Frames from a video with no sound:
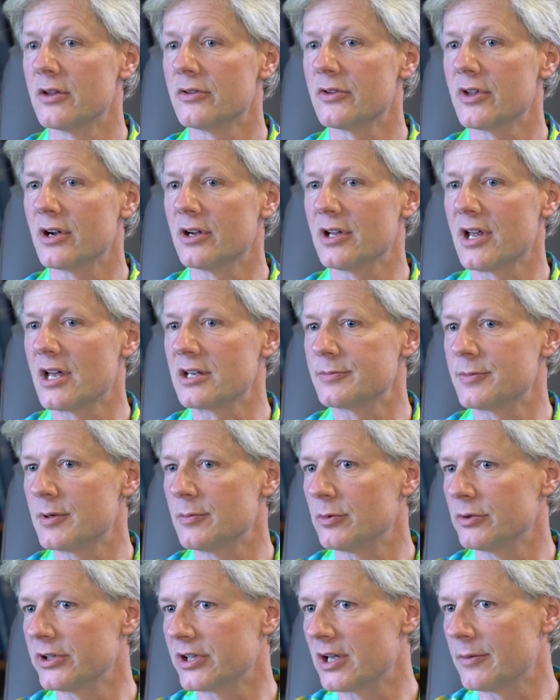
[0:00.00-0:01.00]
that allows
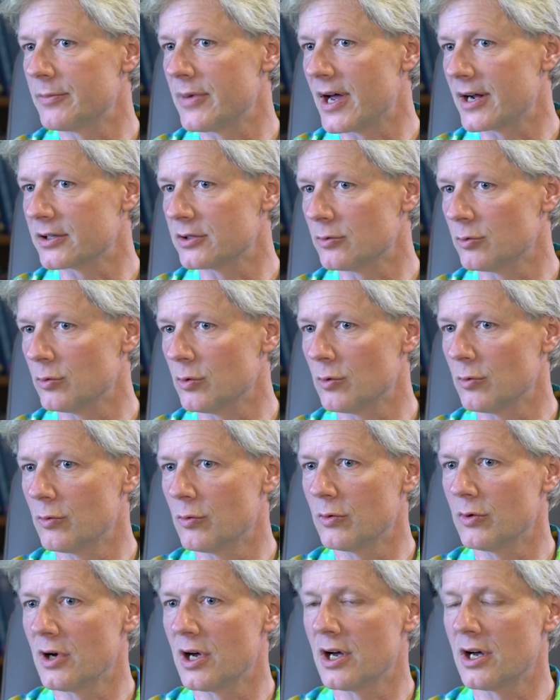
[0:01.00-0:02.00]
people to get back to
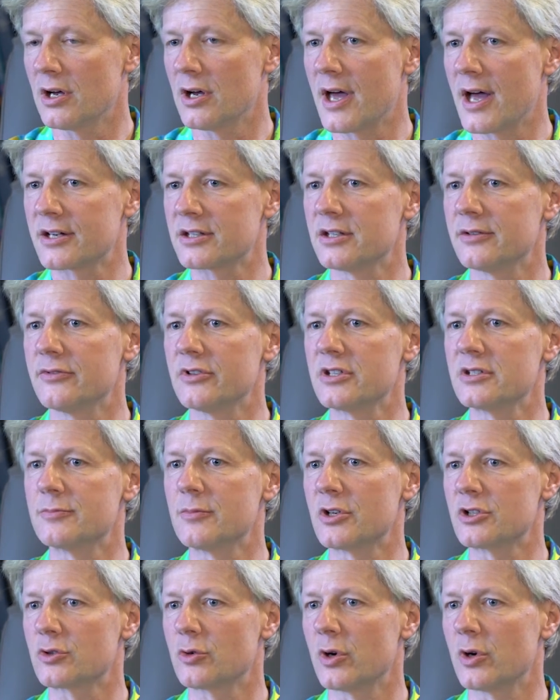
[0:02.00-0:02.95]
activities much